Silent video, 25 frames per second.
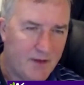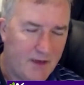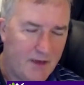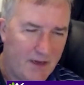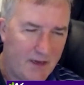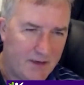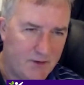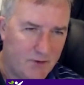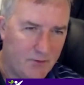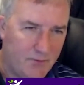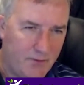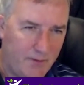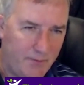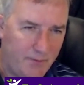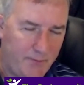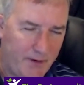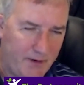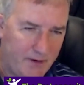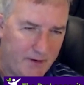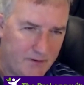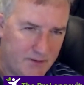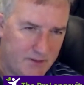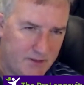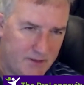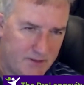and your
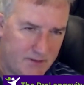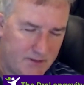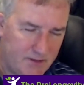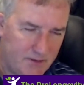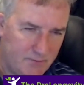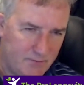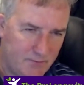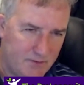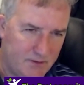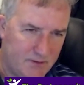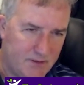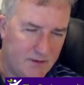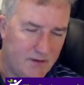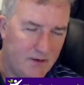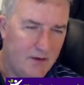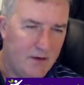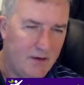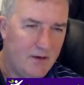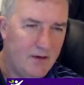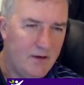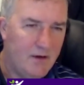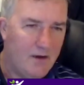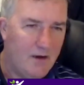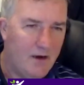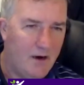repair systems
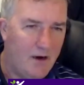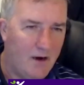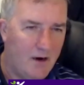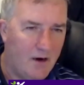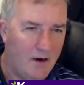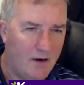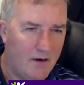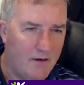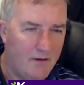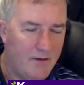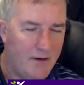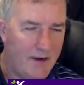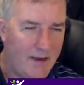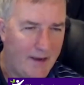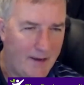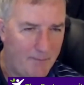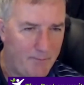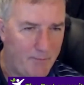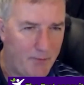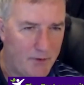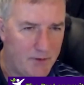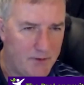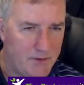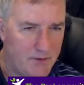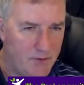are
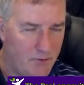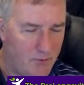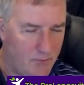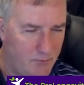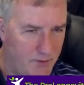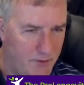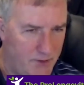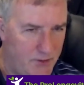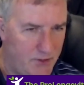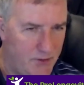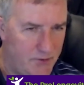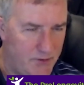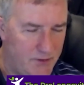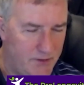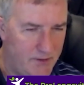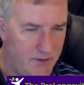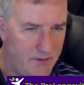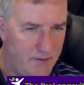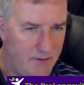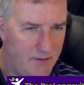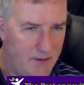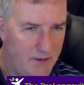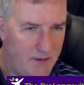hampered or reduced.